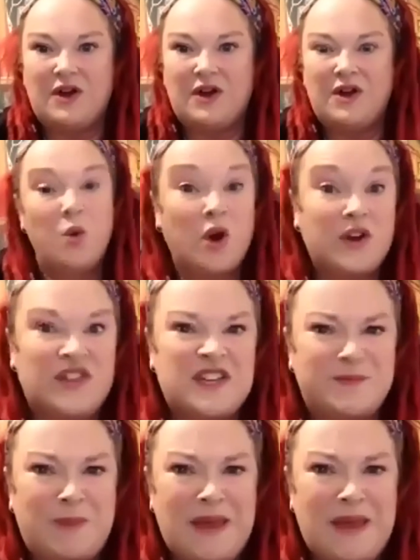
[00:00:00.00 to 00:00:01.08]
What could this
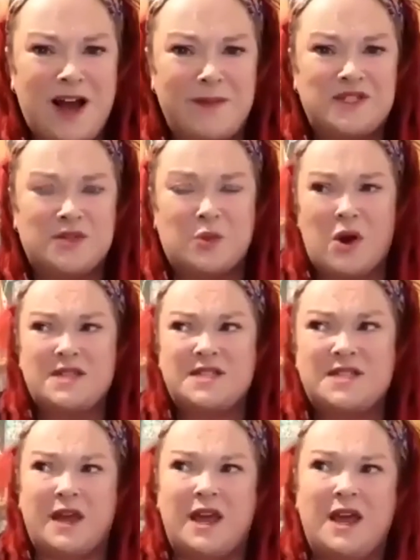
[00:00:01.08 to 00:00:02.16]
be coming towards
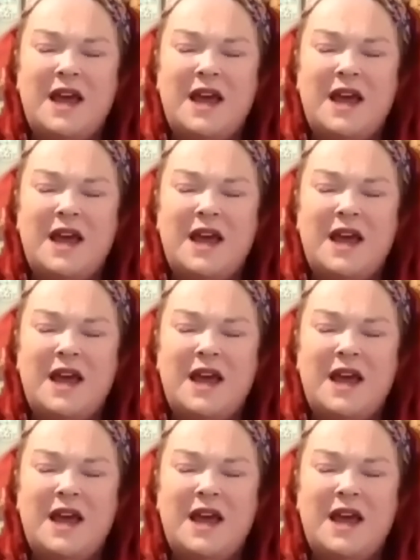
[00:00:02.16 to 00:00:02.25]
me?